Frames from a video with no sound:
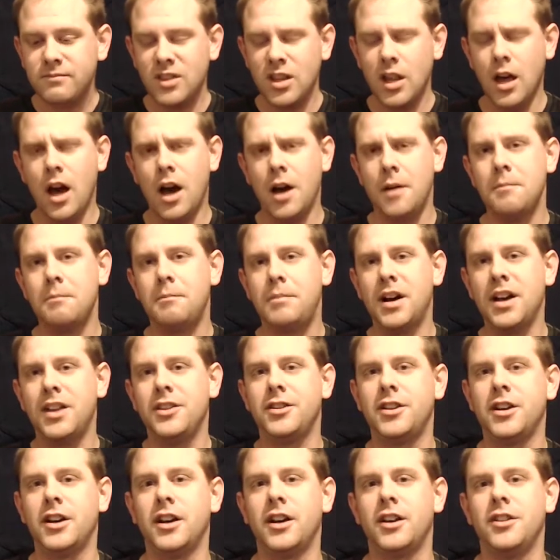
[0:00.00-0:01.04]
But
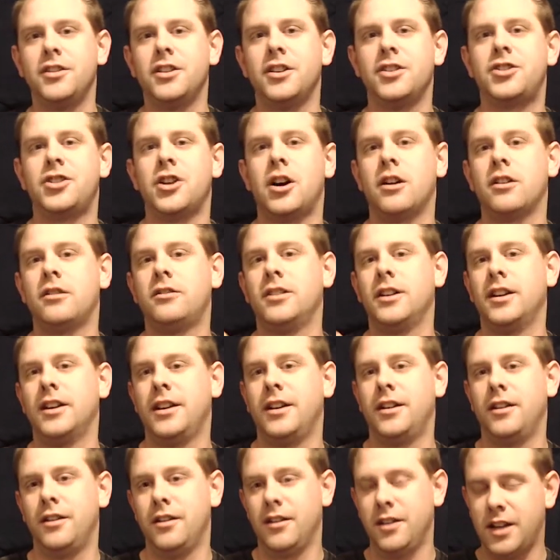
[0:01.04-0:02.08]
the
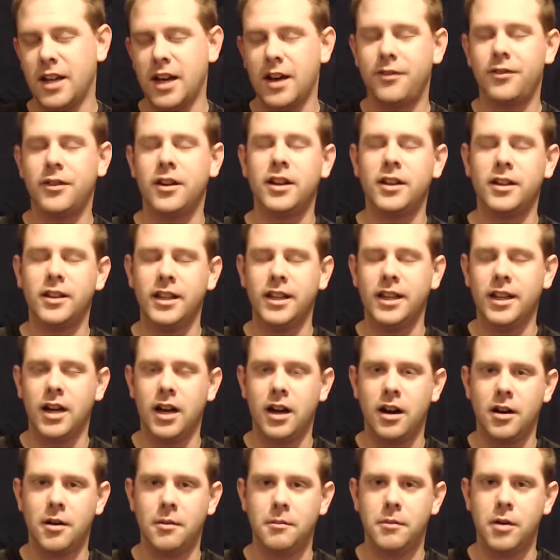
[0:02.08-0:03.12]
chocolate definitely
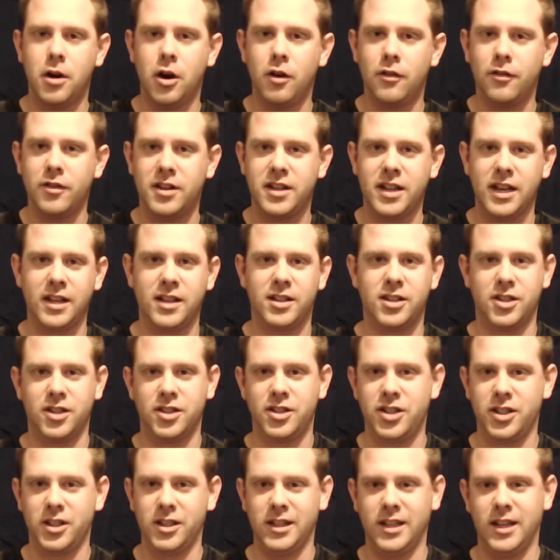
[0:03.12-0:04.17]
overtakes the
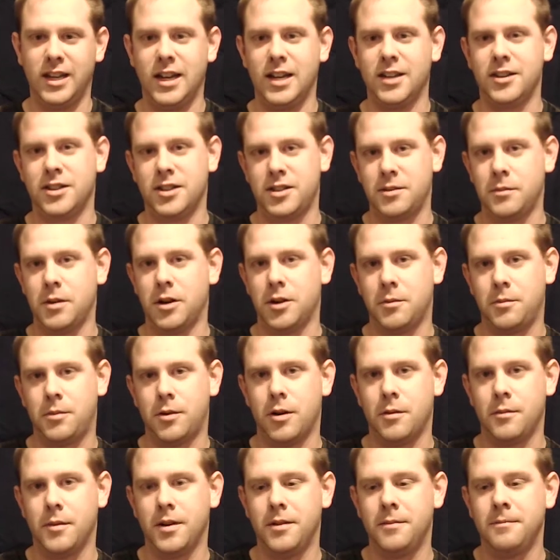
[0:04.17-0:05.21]
chili in the smell
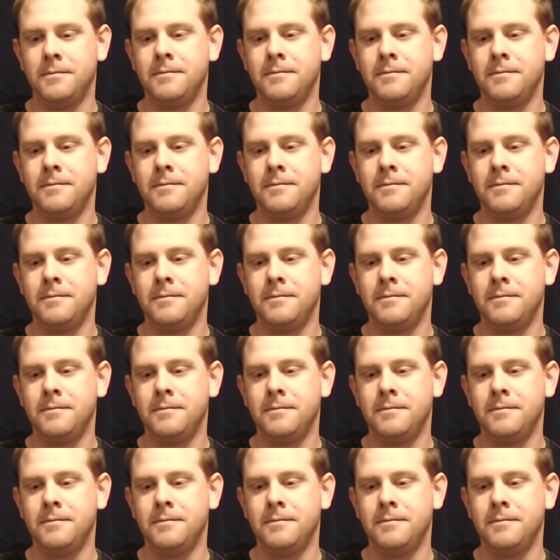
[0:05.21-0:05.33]
department.